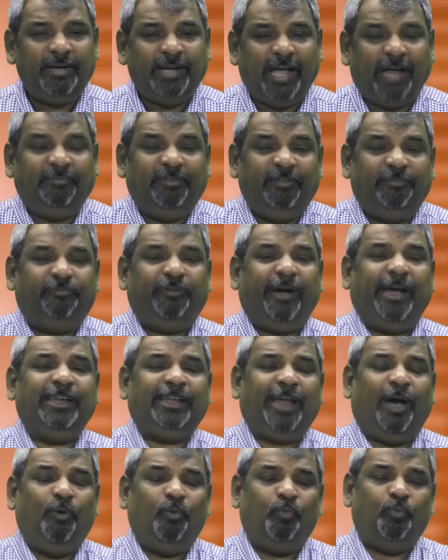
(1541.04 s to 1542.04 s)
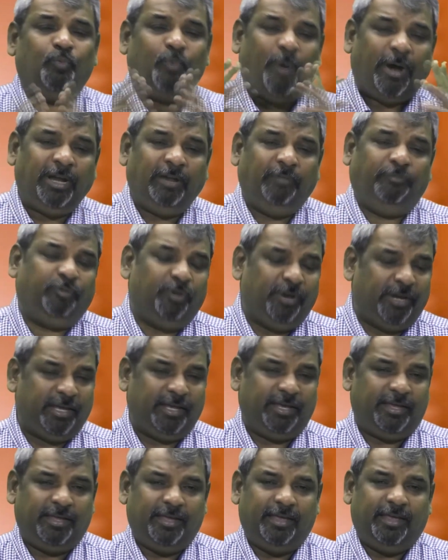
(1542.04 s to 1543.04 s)
And we find how
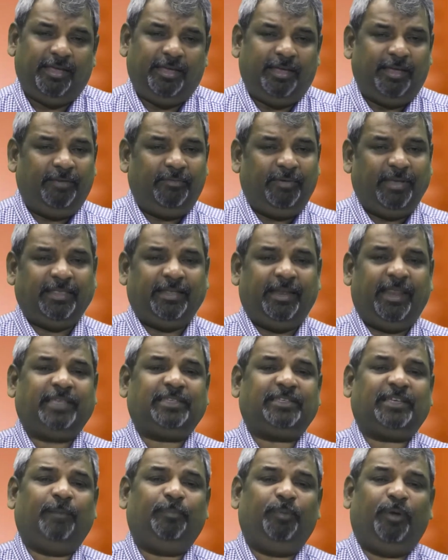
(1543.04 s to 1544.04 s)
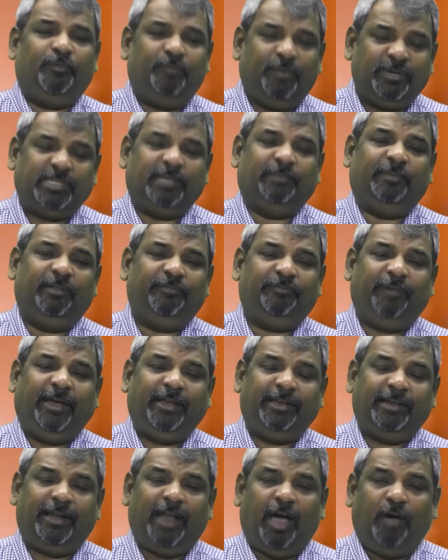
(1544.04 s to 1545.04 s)
wonderfully, in the next couple of verses, we
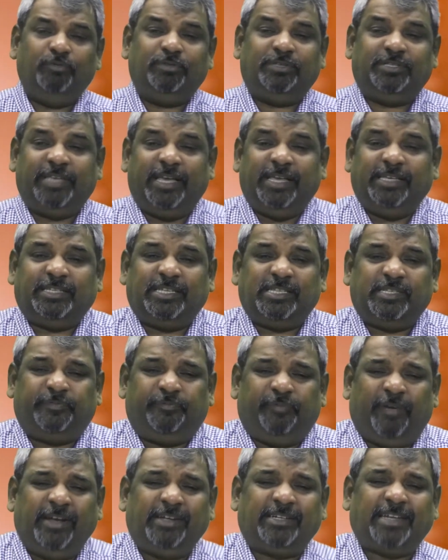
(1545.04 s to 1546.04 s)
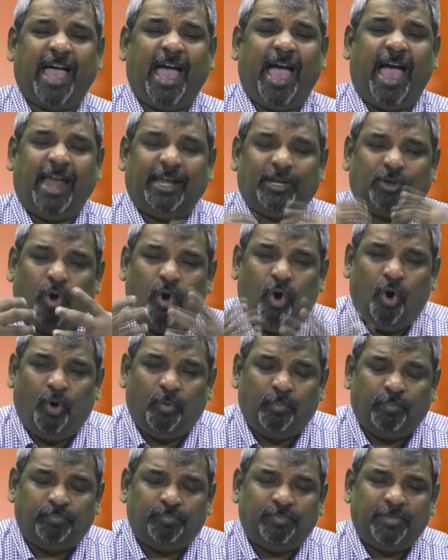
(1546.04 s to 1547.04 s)
find that how Jesus felt at
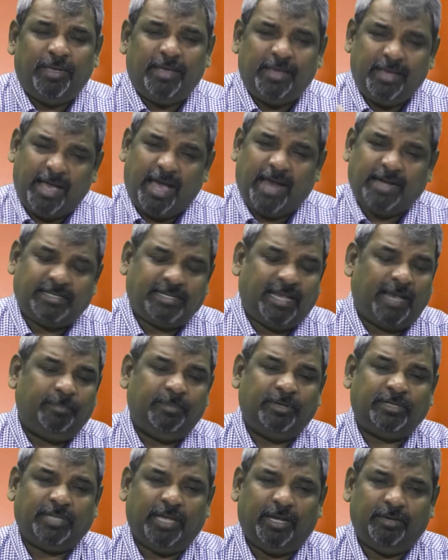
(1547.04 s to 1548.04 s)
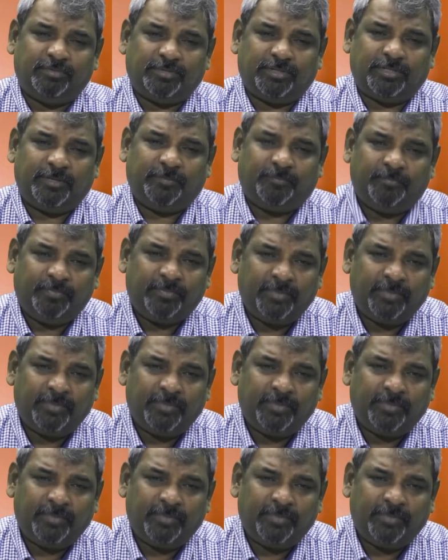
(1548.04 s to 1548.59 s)
home at Simon's house.